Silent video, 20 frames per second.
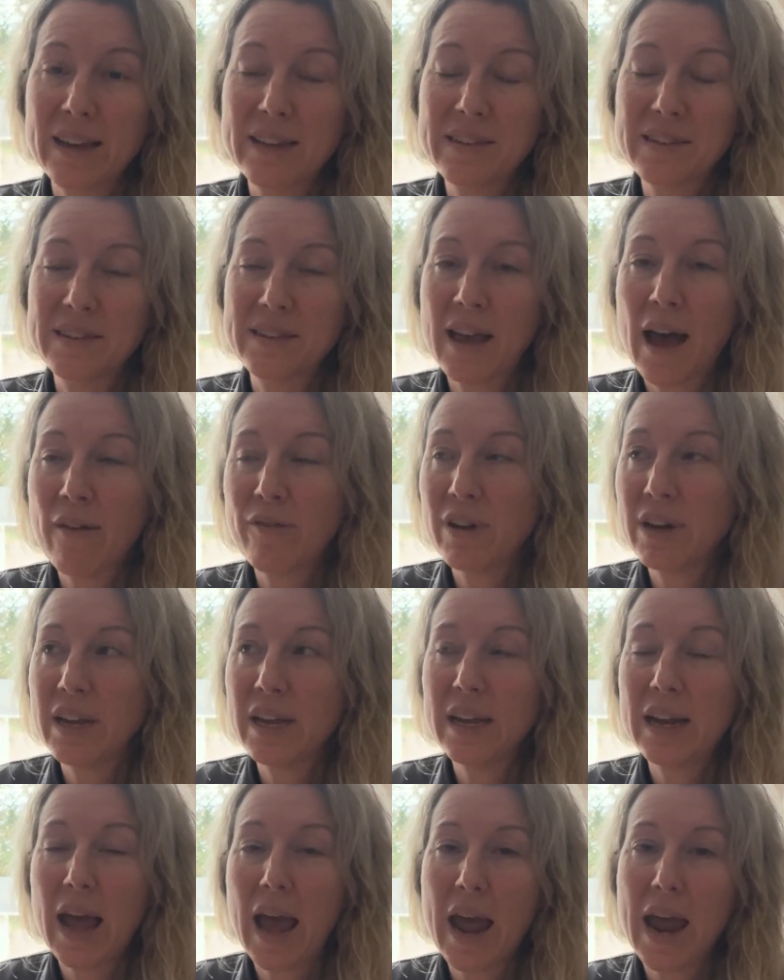
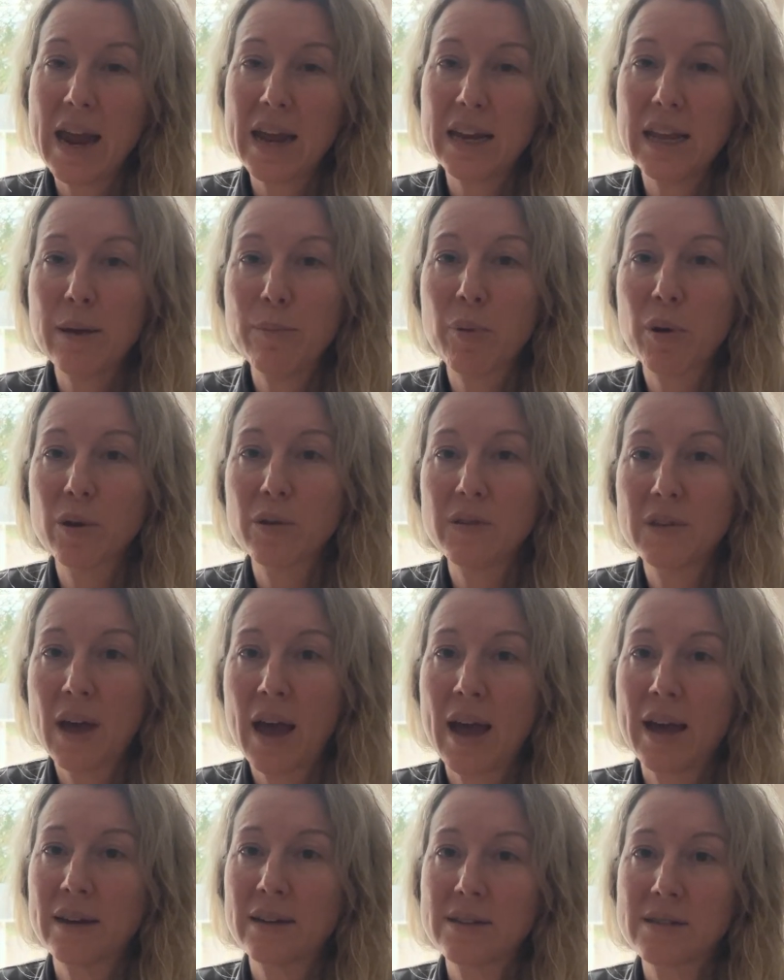70 to
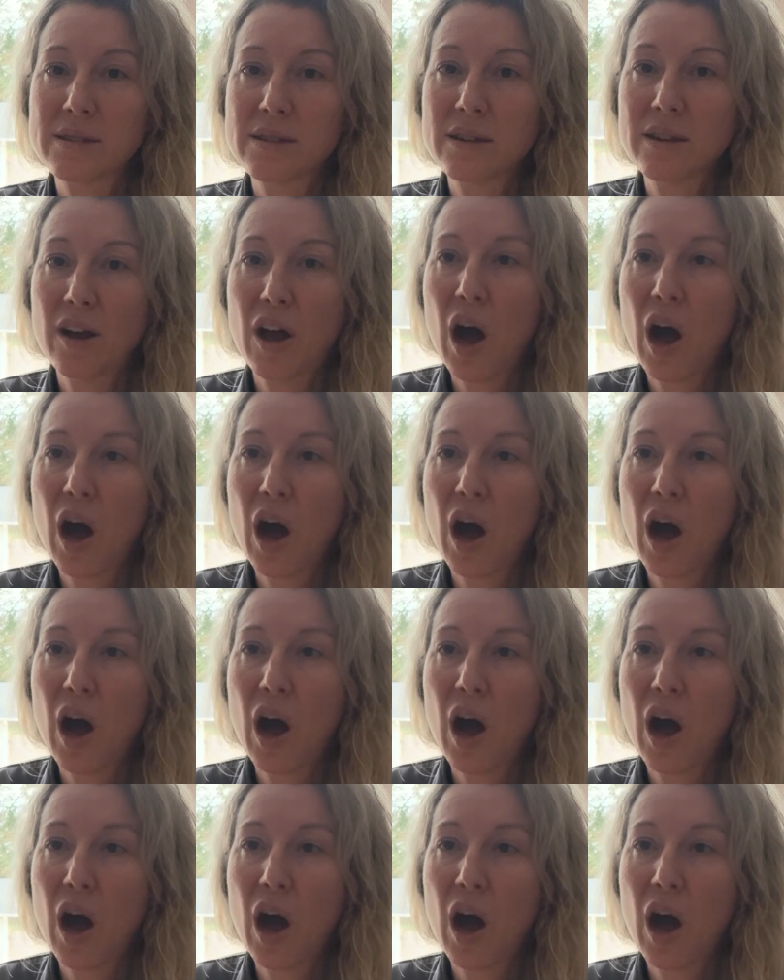80%